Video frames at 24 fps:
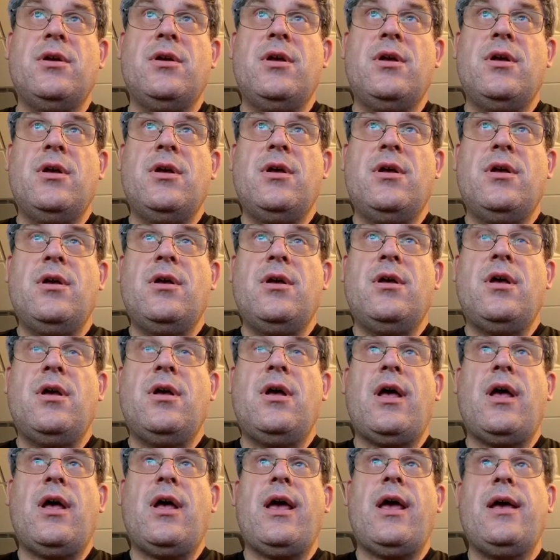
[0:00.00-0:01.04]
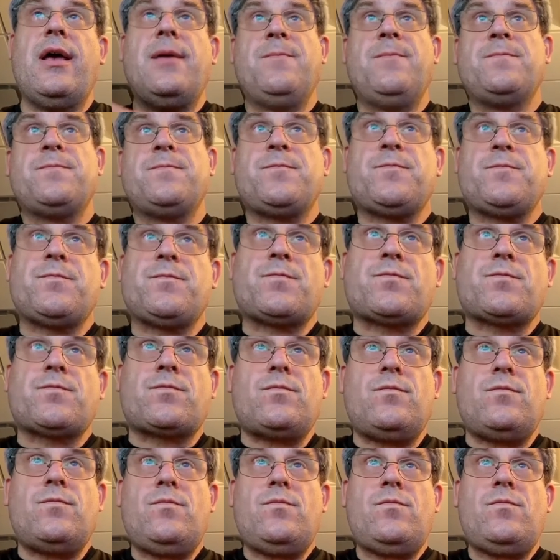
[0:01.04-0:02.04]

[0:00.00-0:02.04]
No one is speaking in this clip.